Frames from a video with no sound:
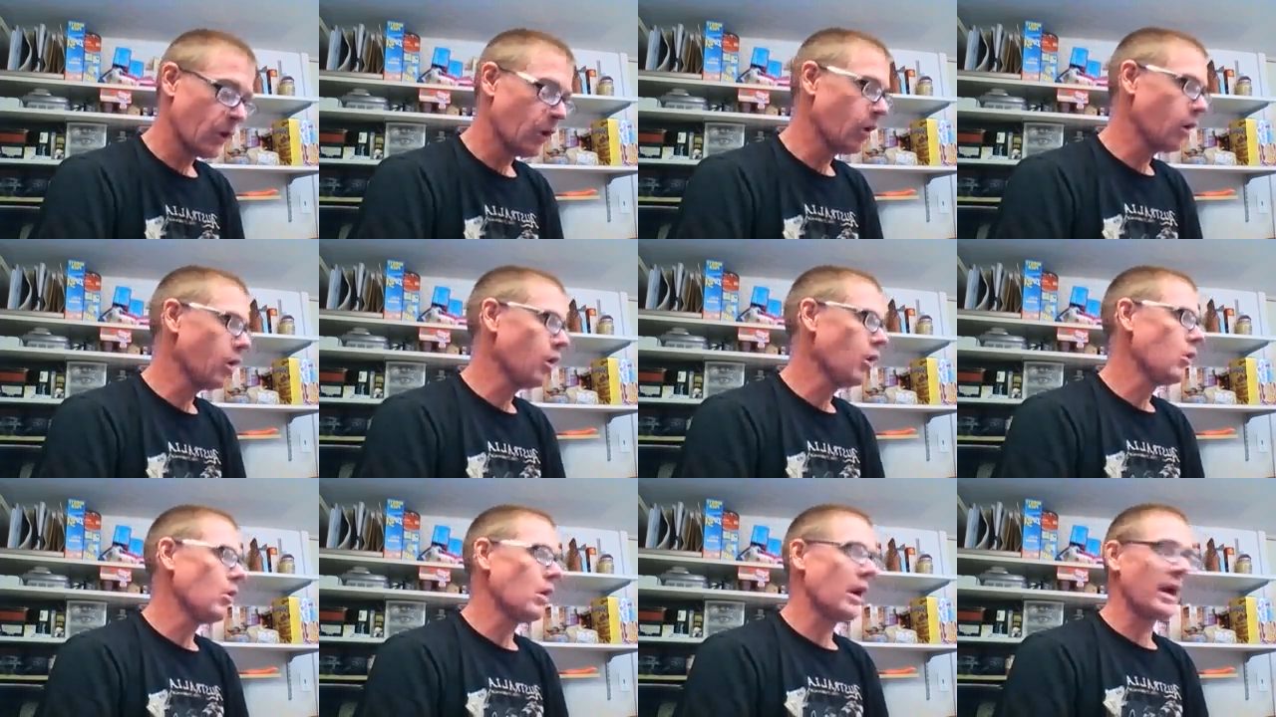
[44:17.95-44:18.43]

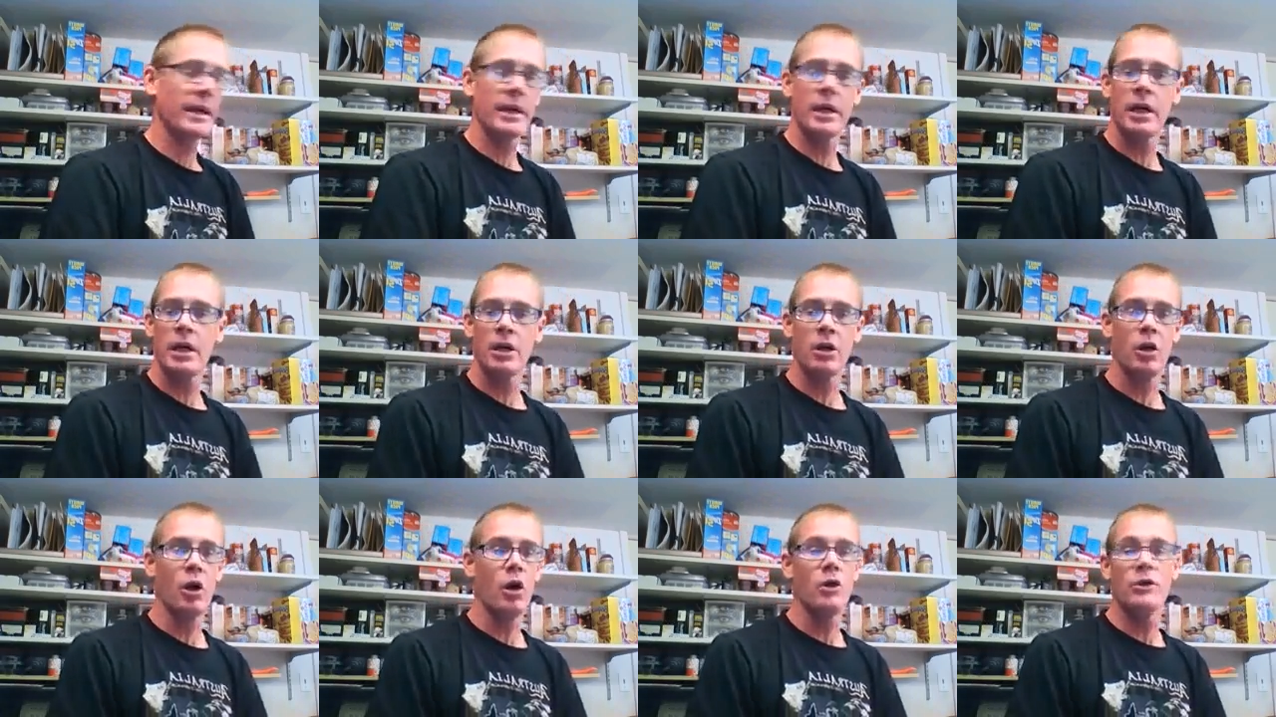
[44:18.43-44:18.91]
Oh, I
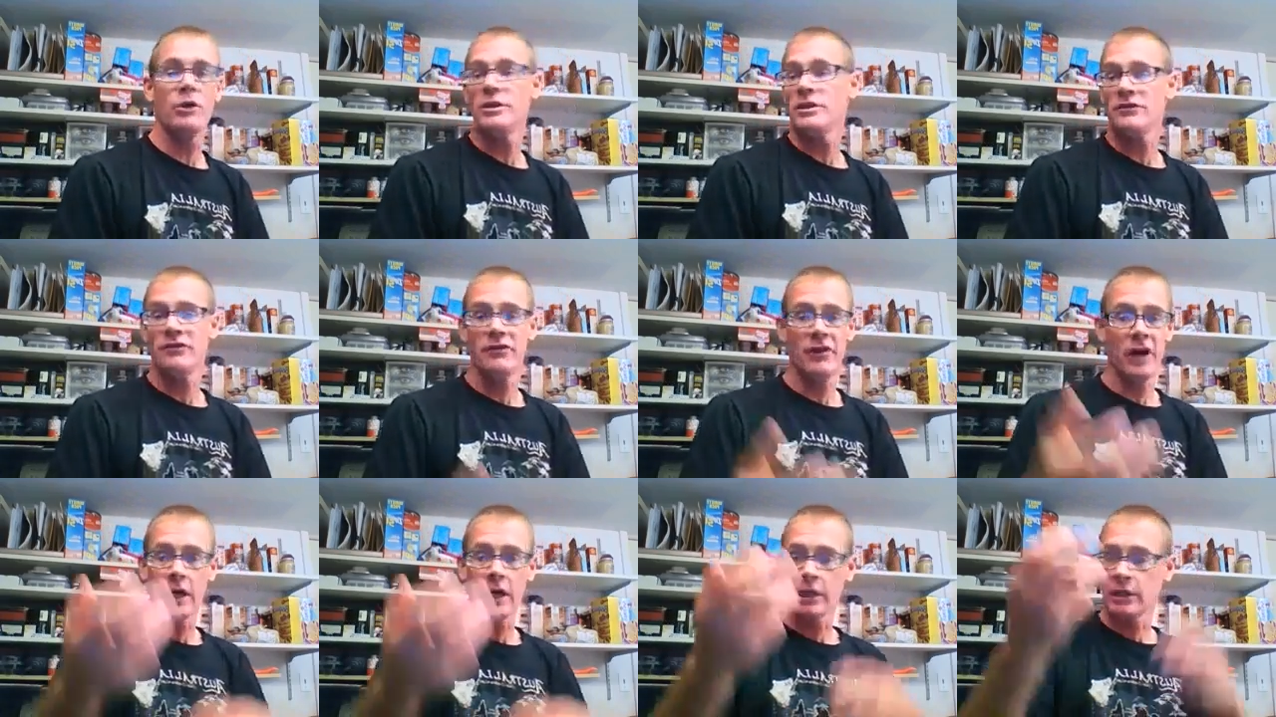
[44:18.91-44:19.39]
got all
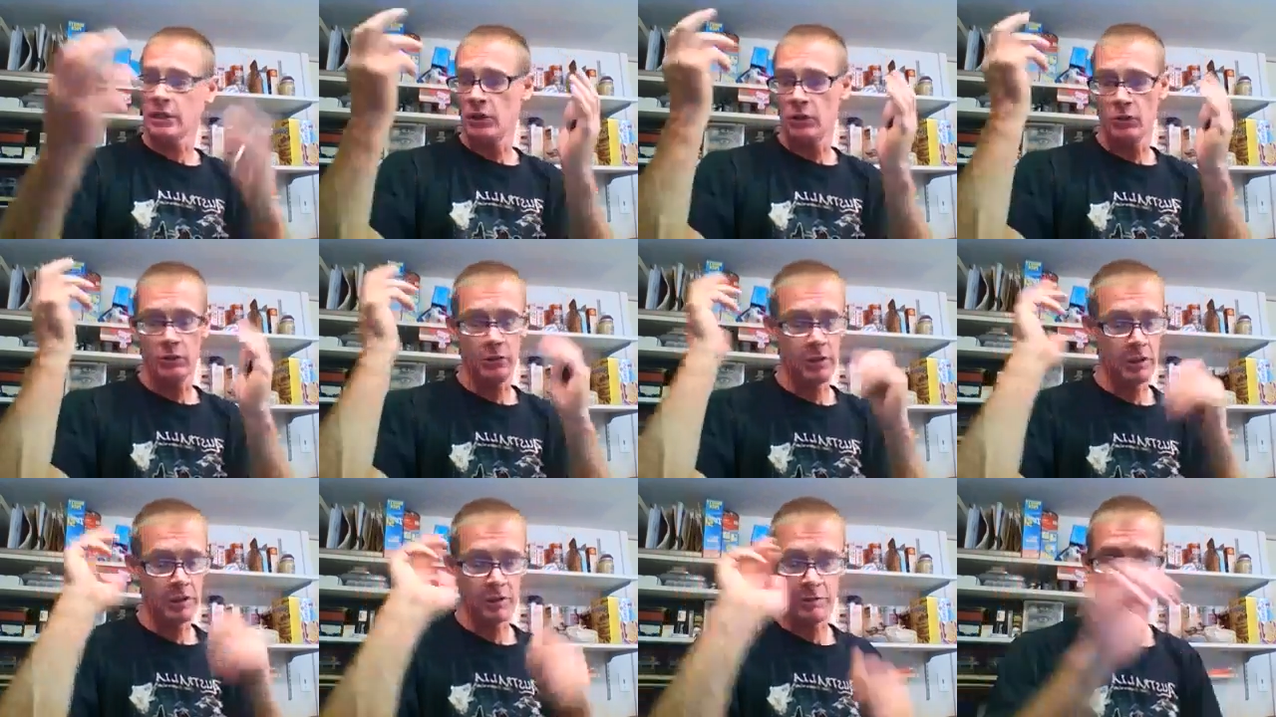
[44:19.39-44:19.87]
these fuck
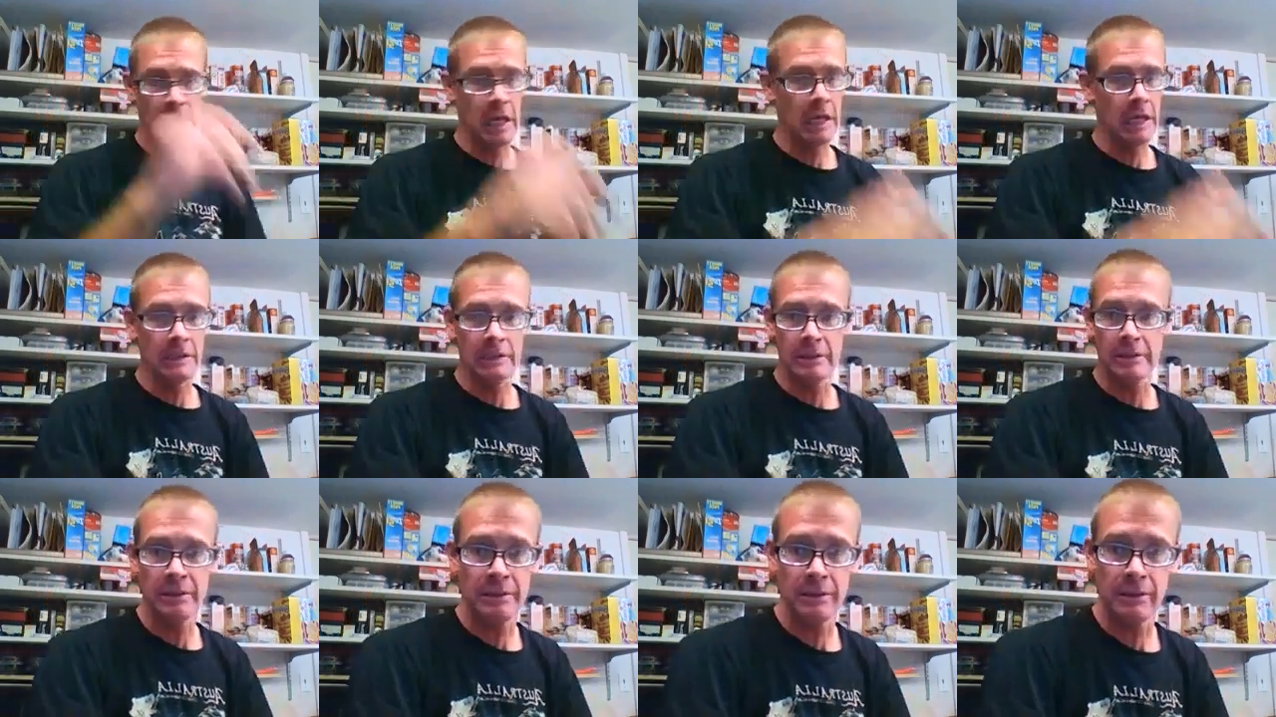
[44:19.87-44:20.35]
you
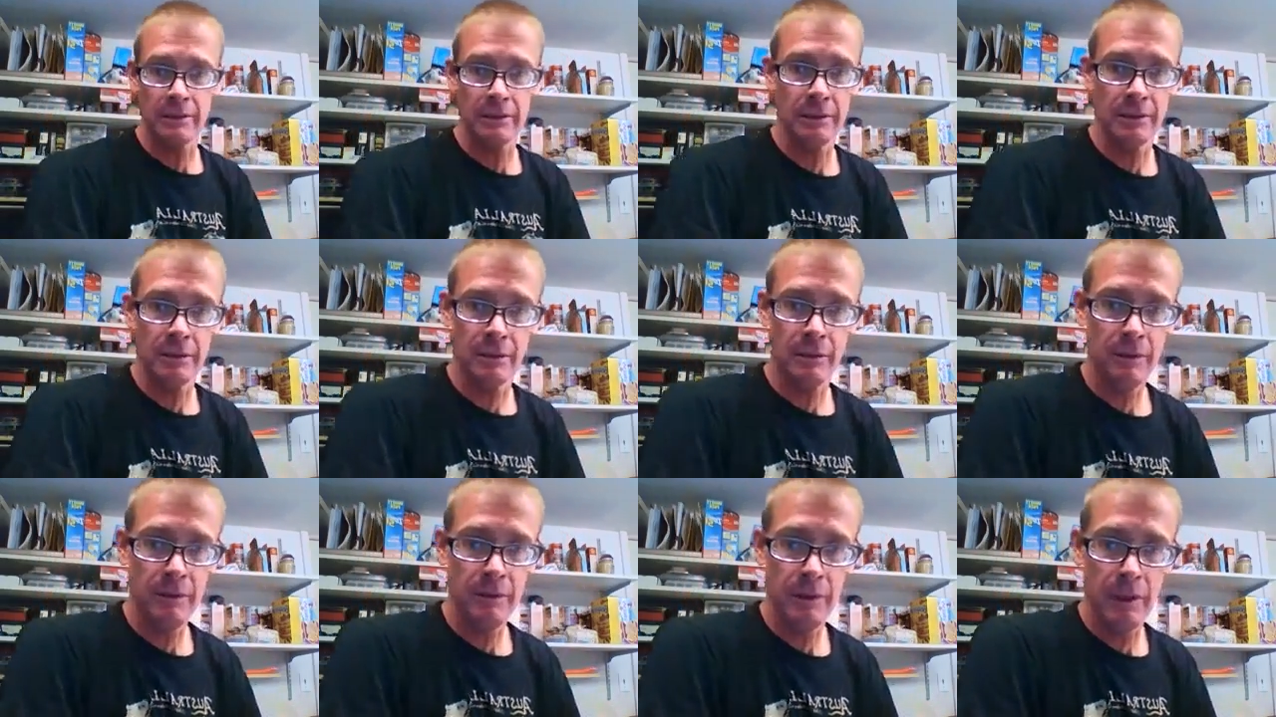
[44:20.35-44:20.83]
responses
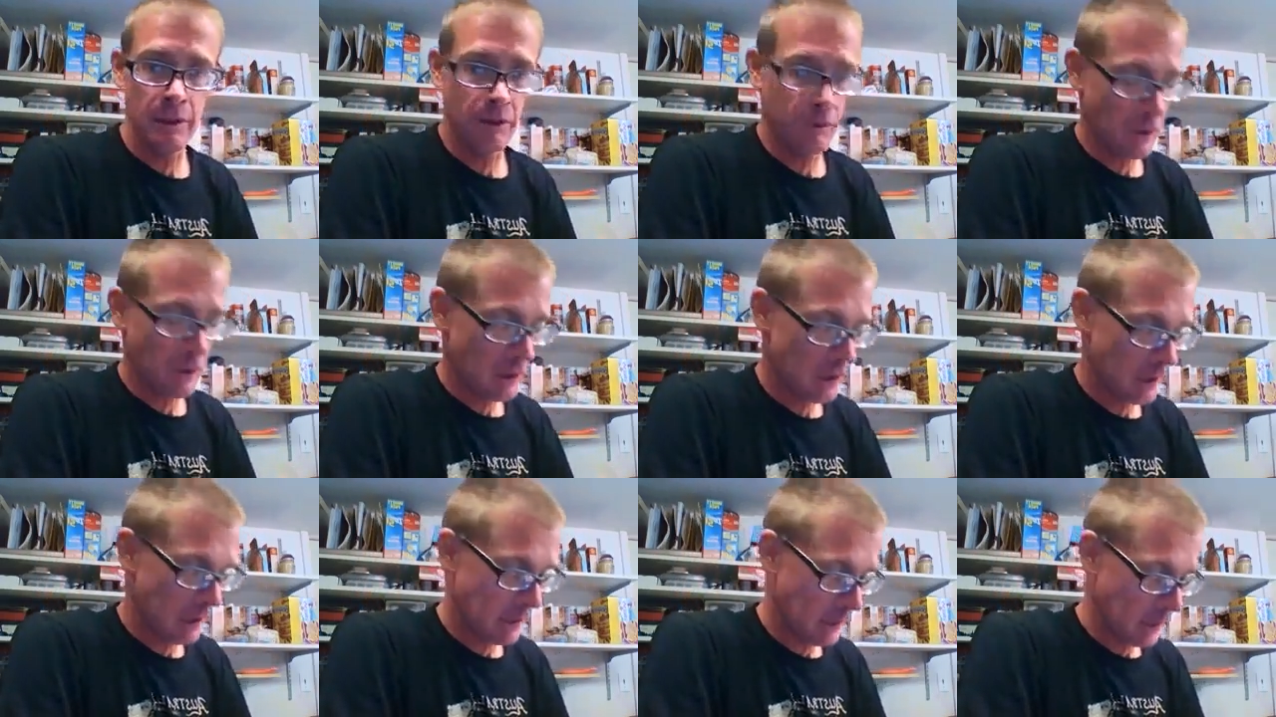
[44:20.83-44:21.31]
and
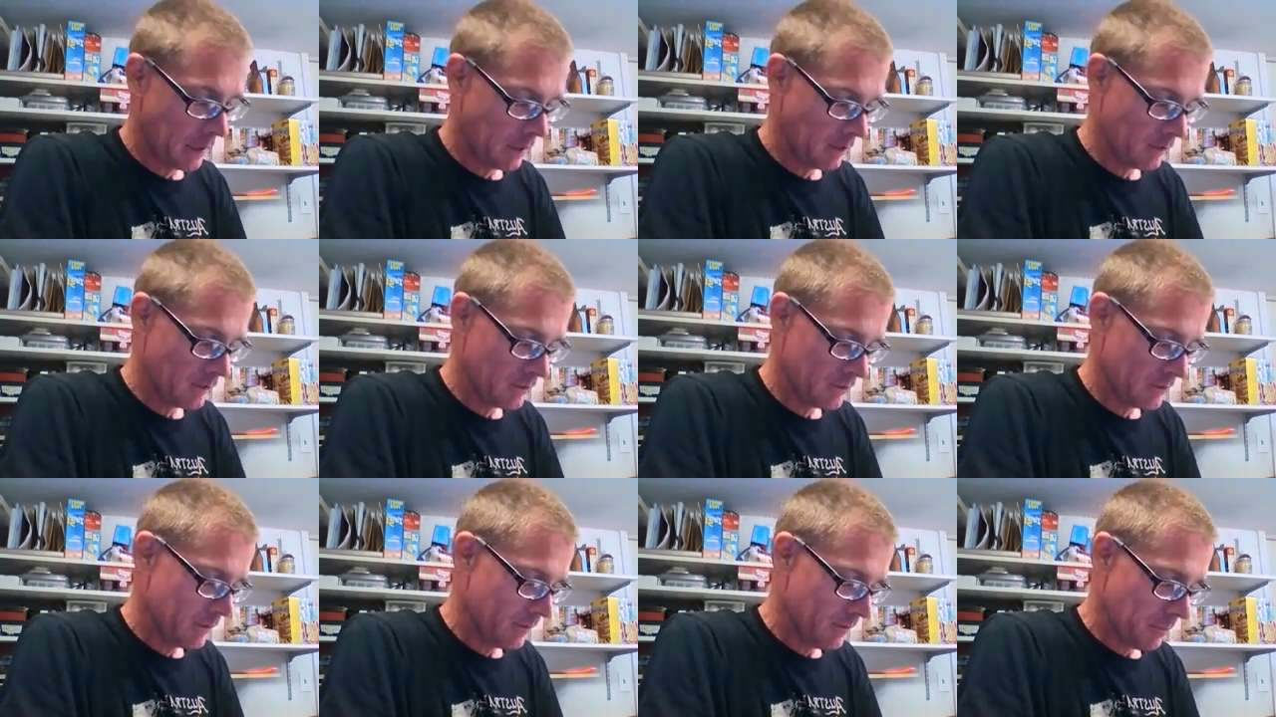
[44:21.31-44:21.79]
everything
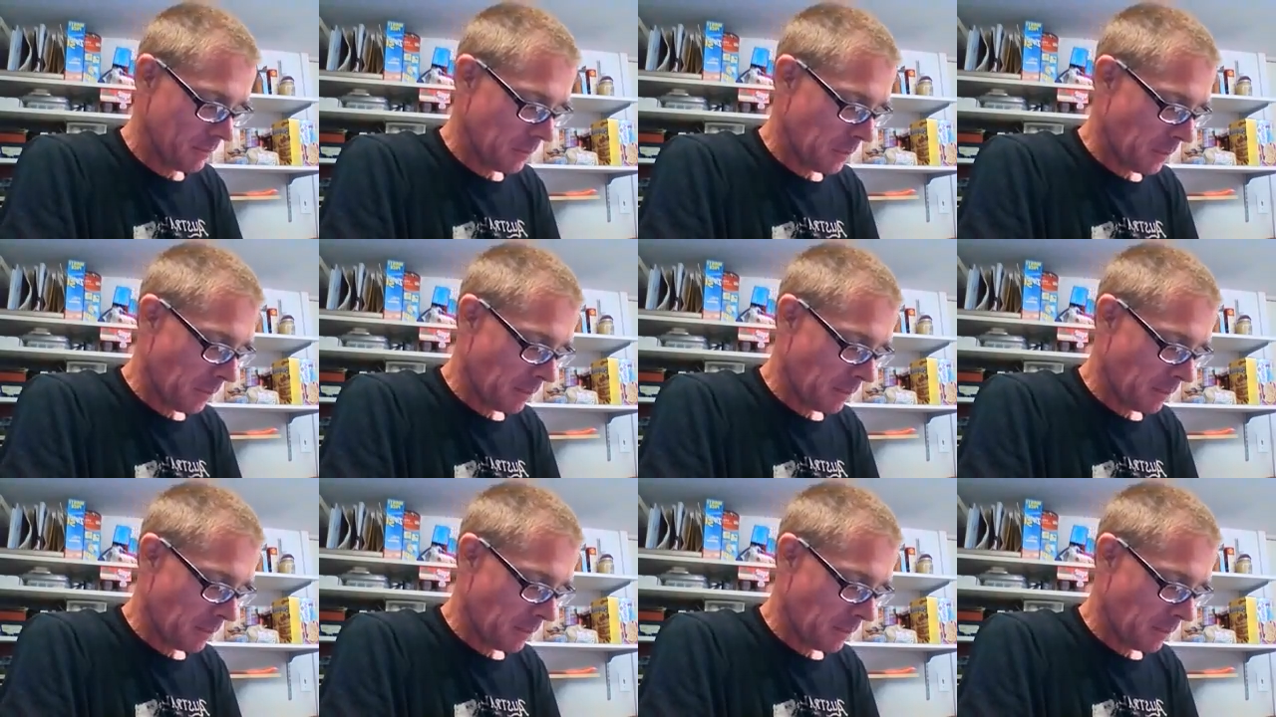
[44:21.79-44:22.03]
else.